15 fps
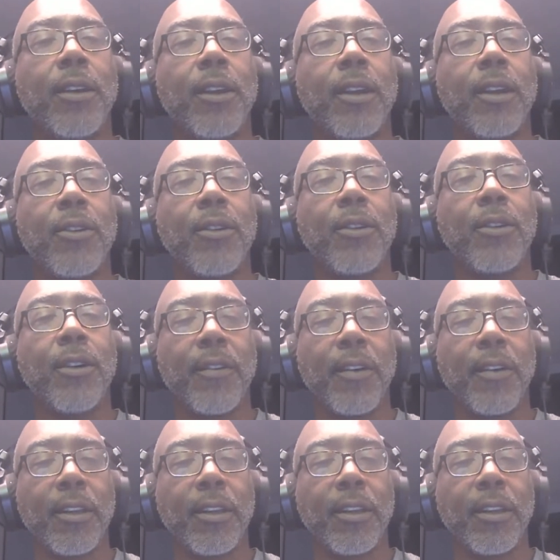How do I find
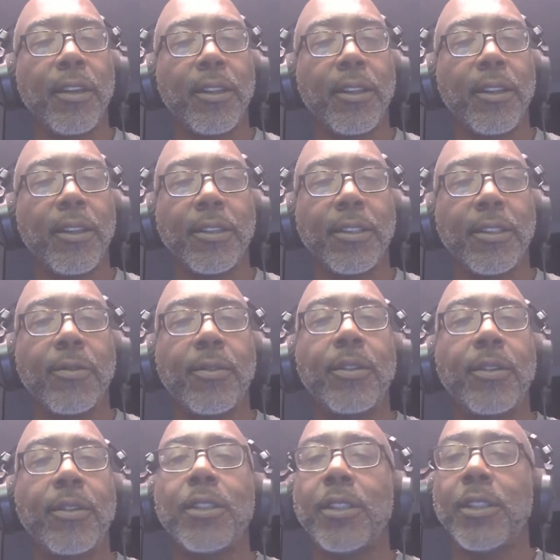it? Let's see.
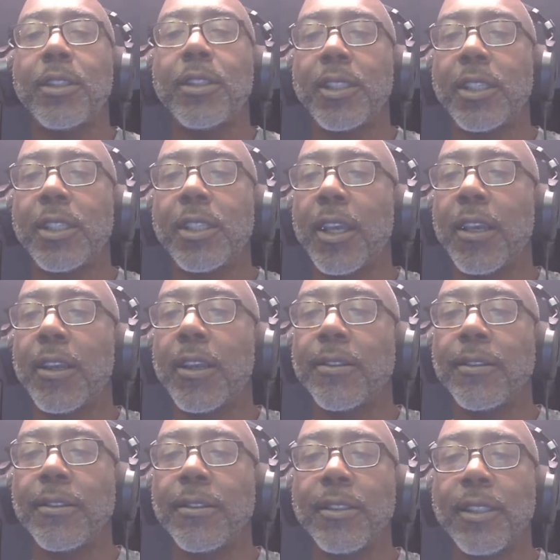Where's the chat?
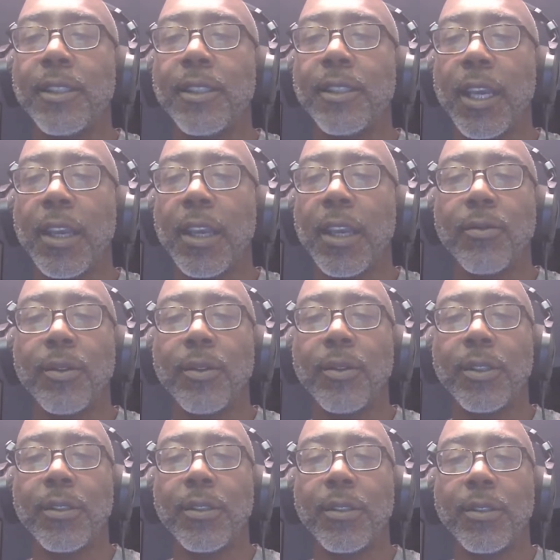Chat
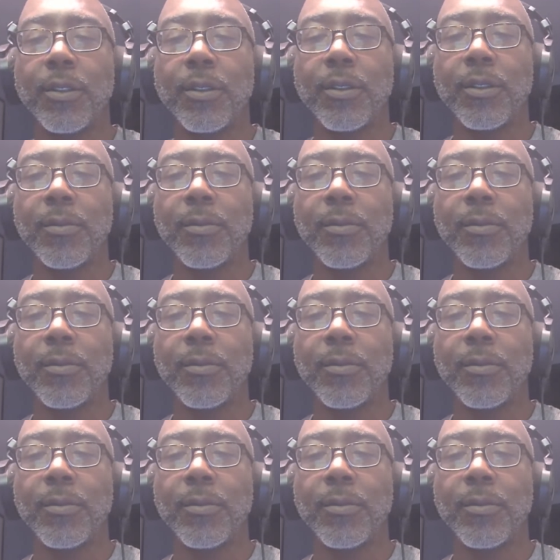wizards.